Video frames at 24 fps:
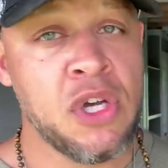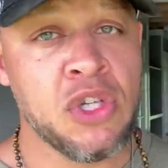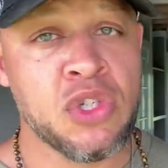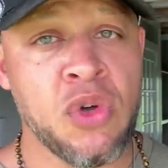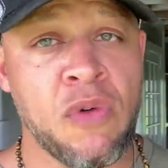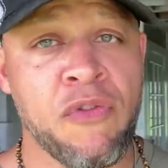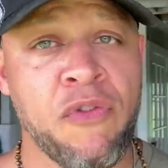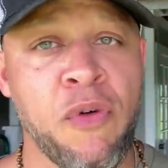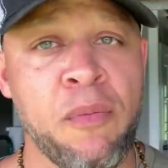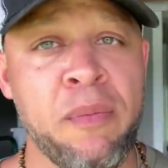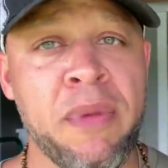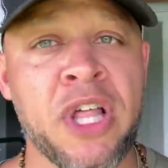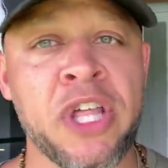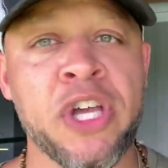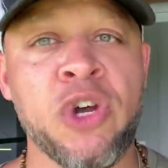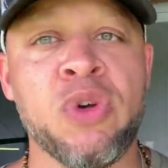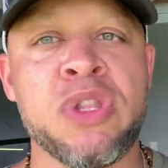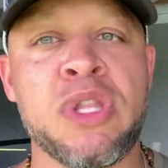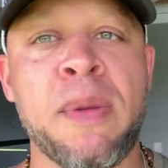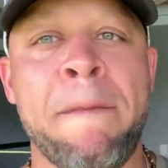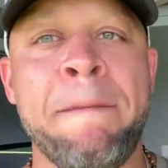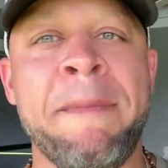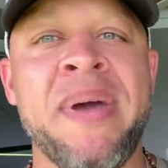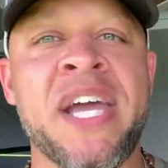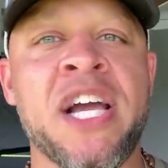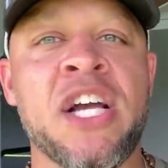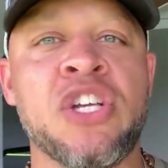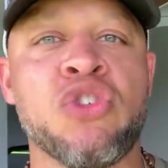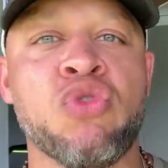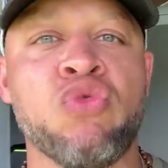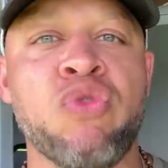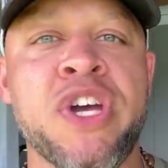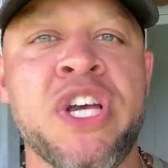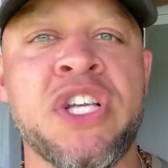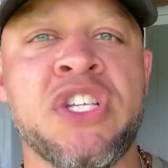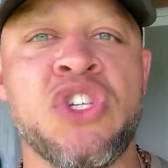So I'm familiar with the
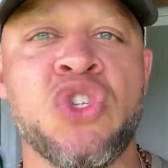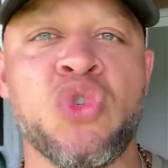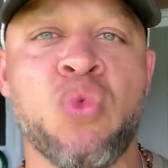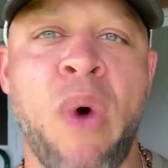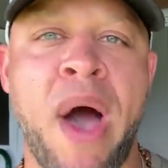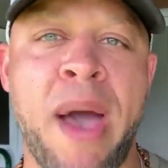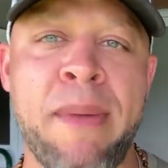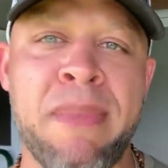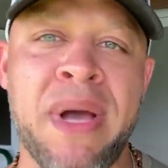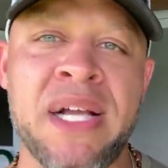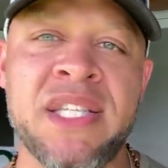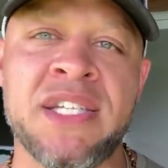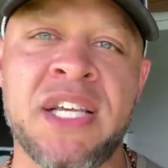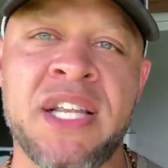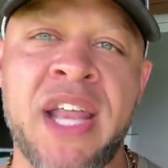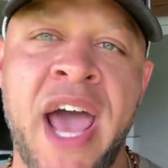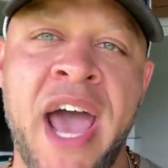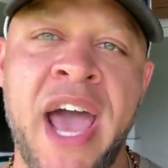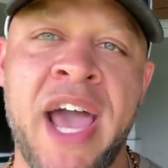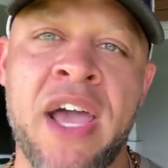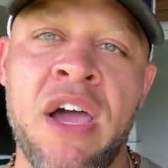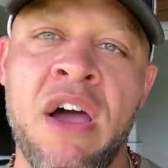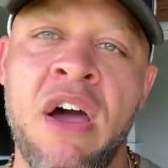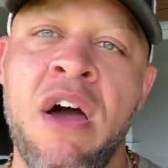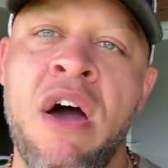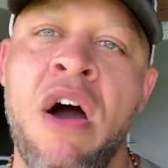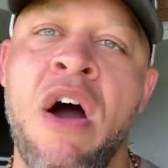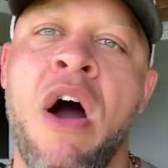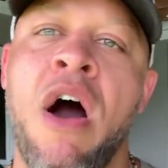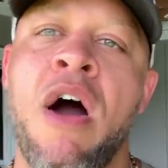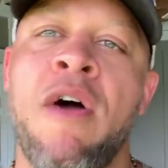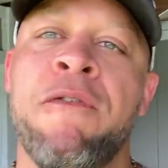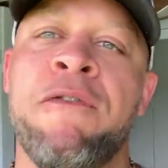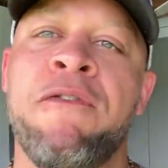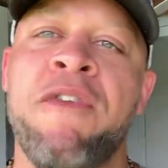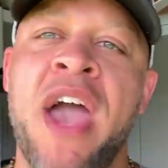biggest reasons why men today
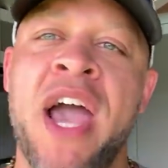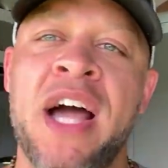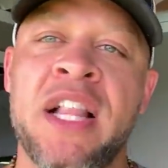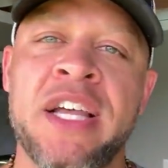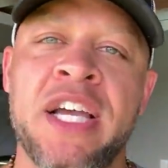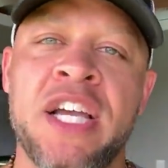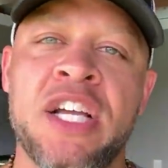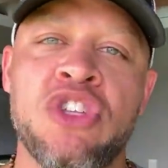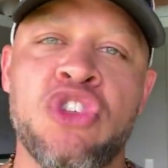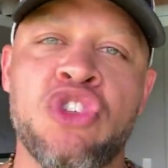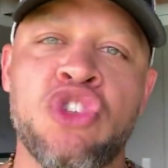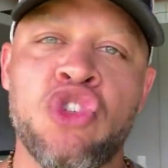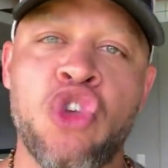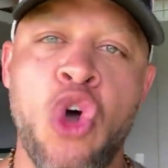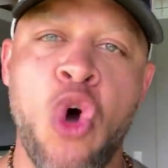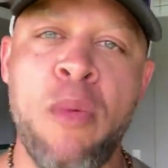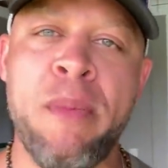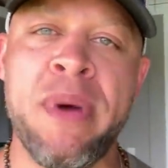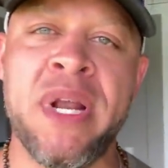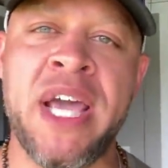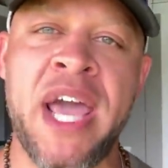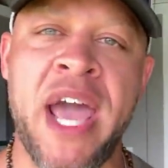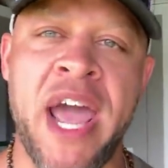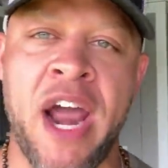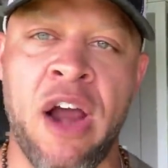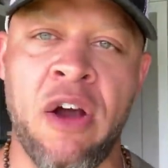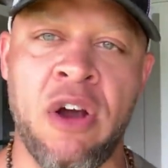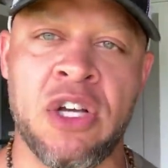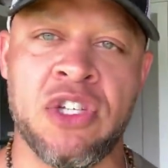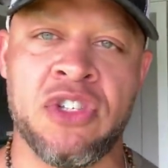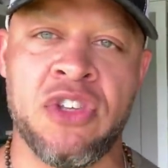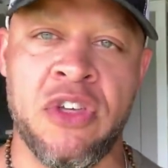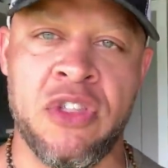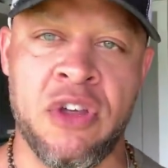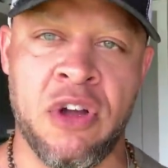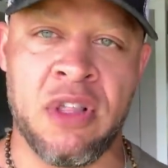are failing in so many
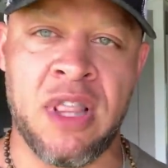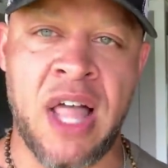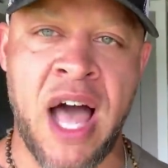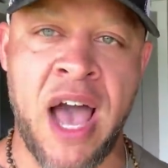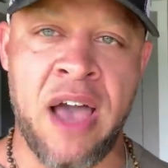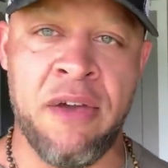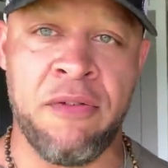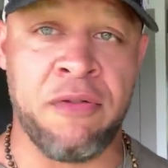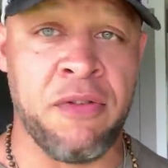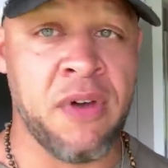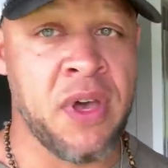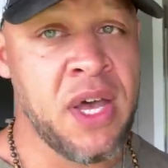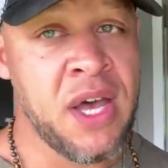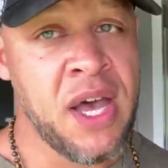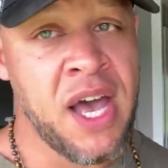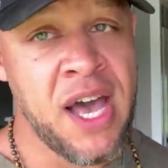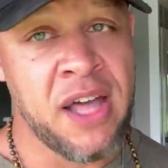areas of their life.